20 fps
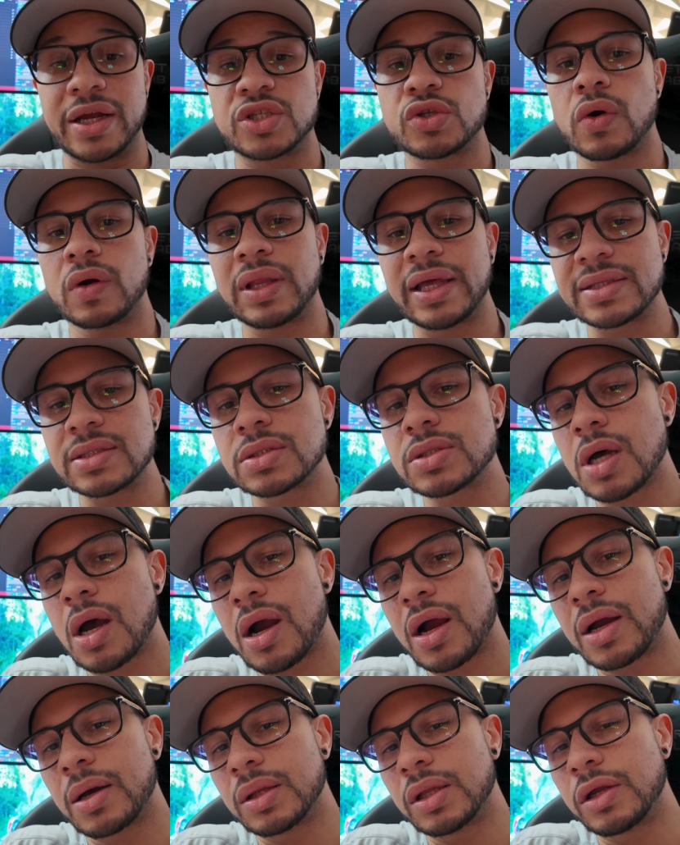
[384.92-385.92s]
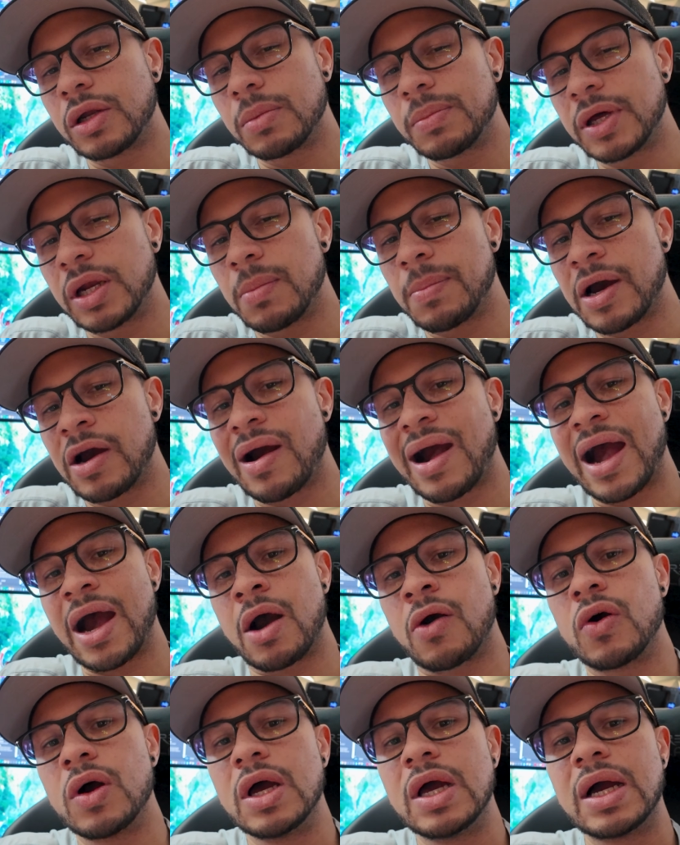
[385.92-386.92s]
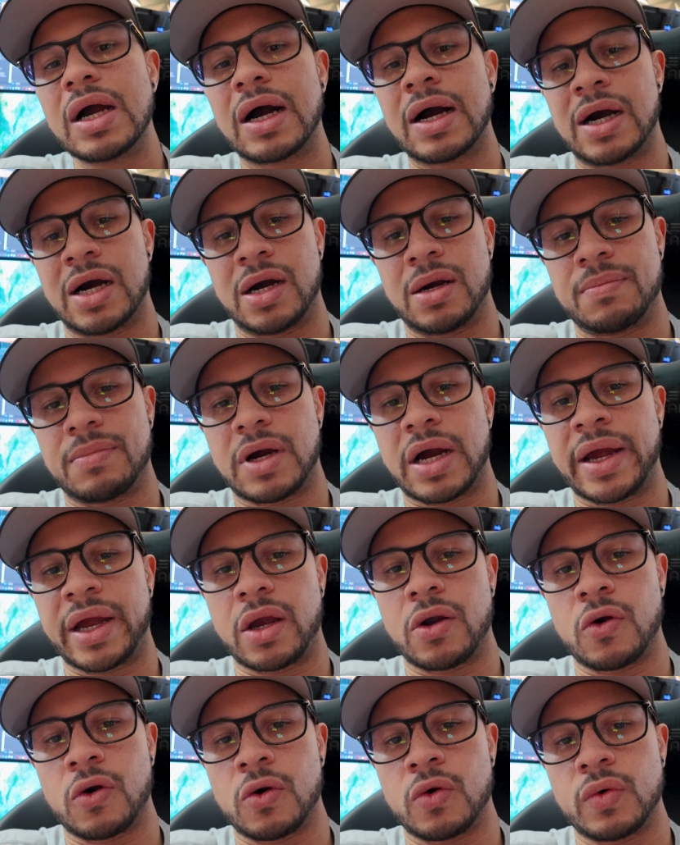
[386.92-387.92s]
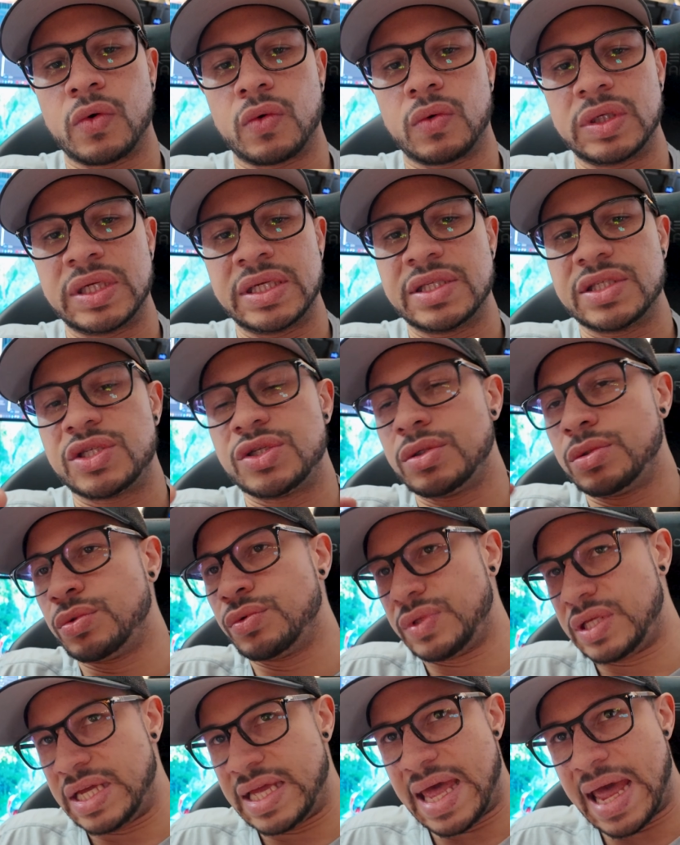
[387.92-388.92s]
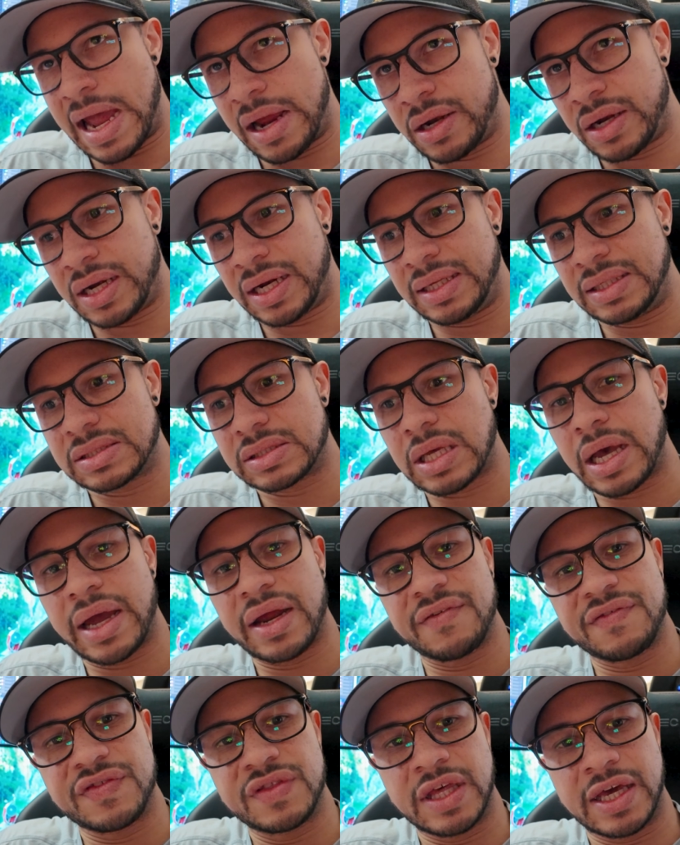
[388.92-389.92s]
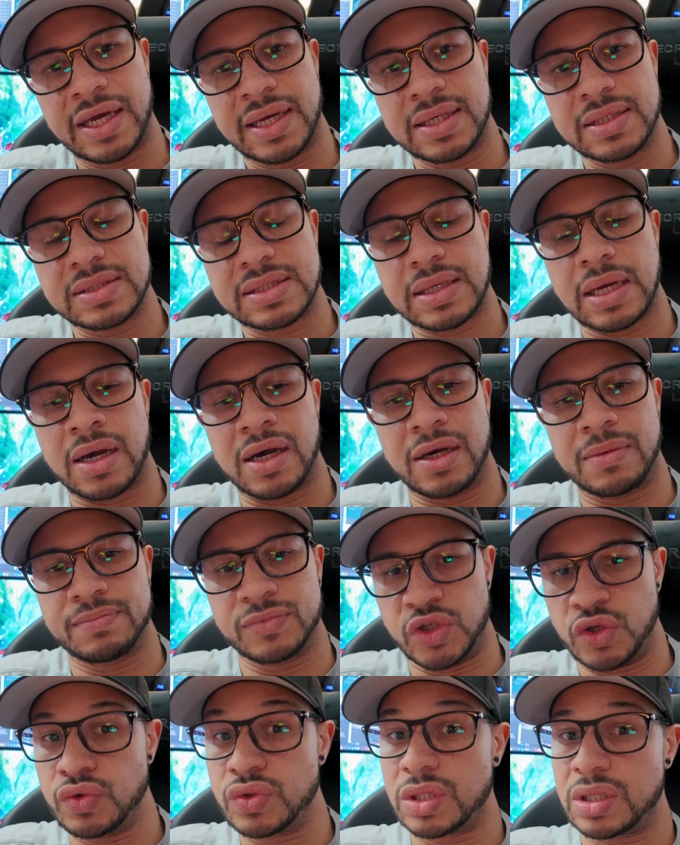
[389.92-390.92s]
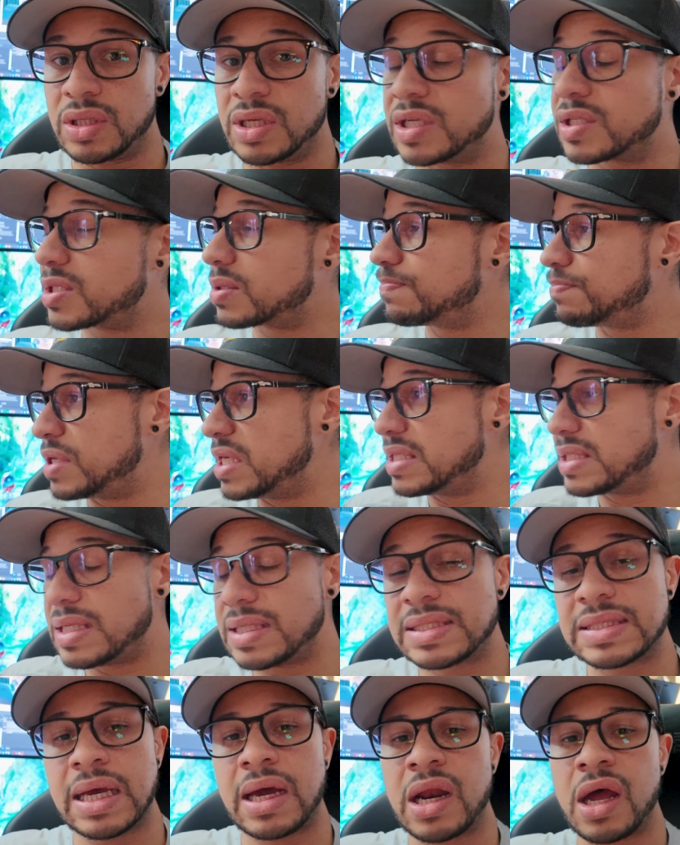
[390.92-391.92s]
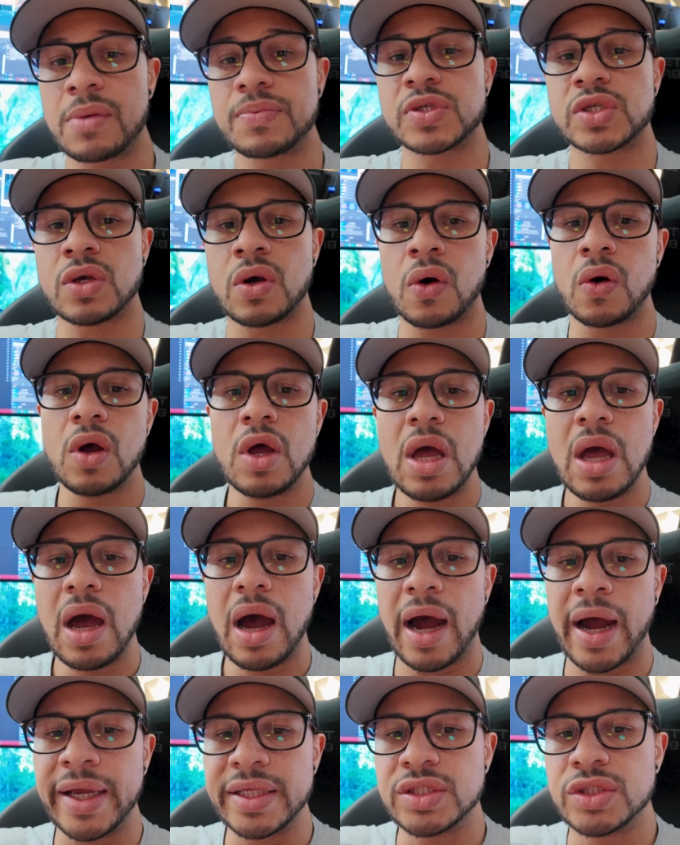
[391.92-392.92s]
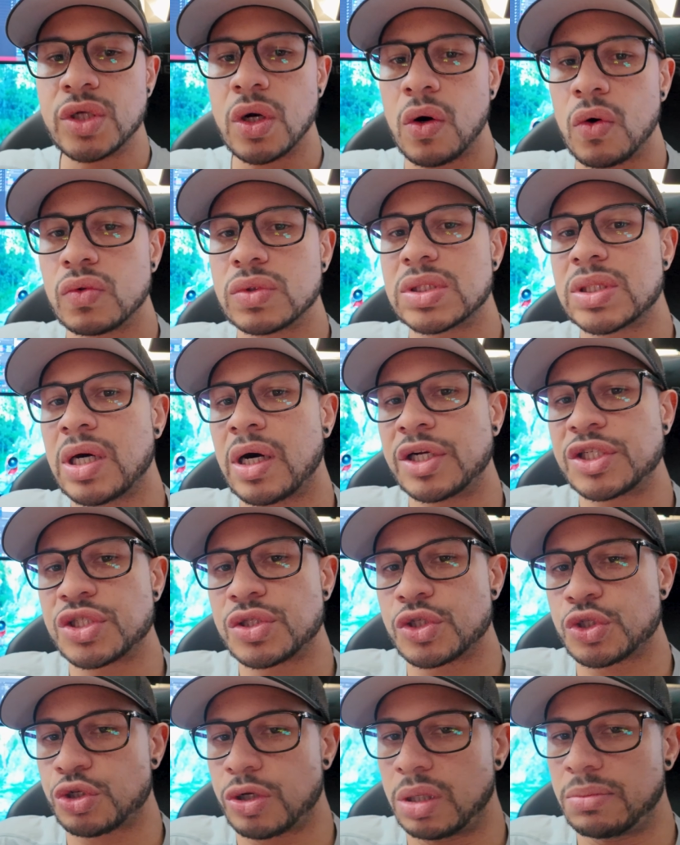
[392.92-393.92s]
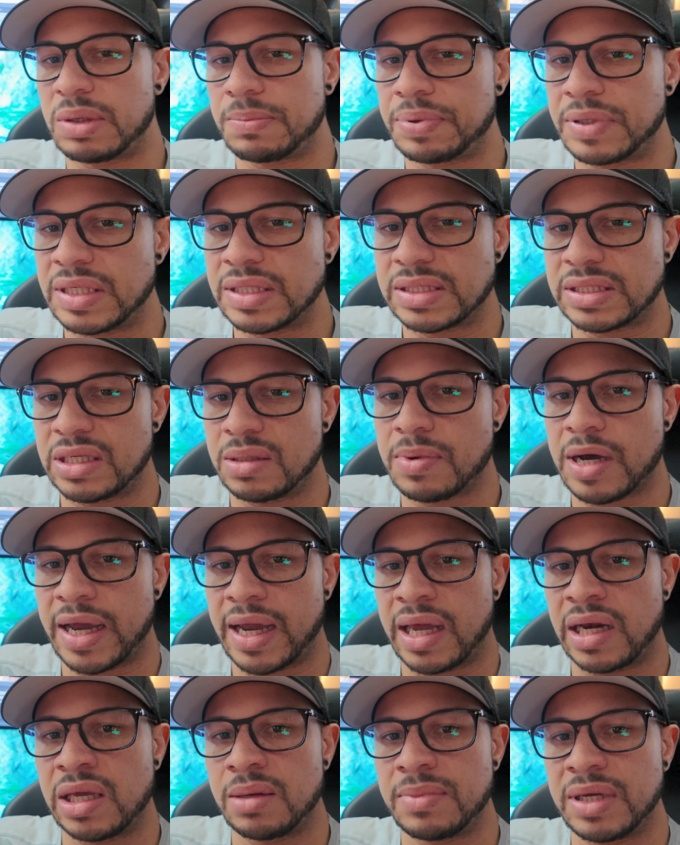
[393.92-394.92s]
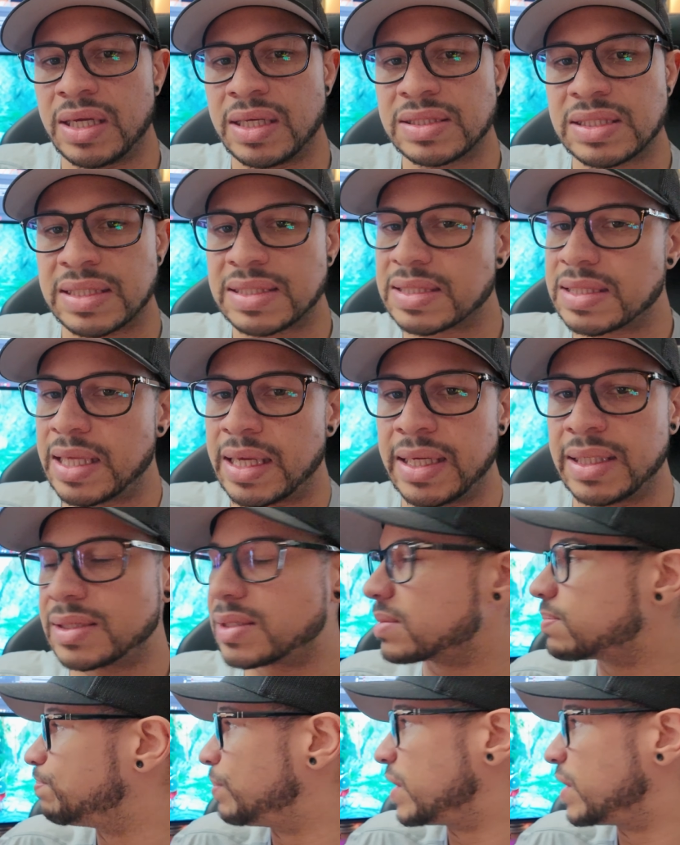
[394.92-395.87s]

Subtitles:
right, so I'd like to talk a little bit about how I go into the editing side of things using this PC setup. So I don't touch the streaming PC by any means. It stays